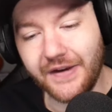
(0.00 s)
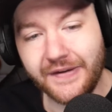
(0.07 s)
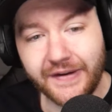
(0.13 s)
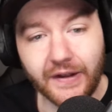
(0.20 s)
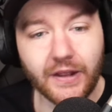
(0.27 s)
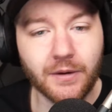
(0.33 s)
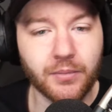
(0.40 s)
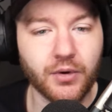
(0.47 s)

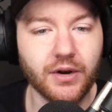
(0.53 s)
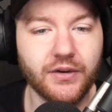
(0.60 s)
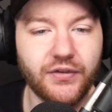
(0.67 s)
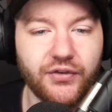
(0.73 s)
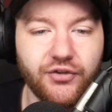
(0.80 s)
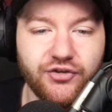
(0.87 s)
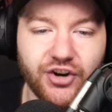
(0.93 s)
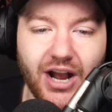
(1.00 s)
Dillon
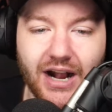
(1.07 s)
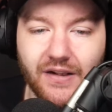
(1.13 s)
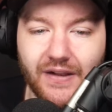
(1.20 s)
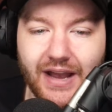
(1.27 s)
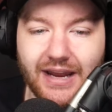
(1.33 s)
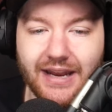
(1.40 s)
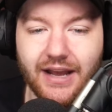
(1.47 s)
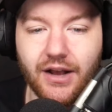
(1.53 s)
Brooks, Jock
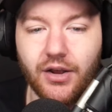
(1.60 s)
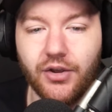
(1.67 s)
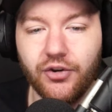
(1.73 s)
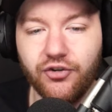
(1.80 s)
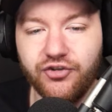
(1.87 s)
Landale,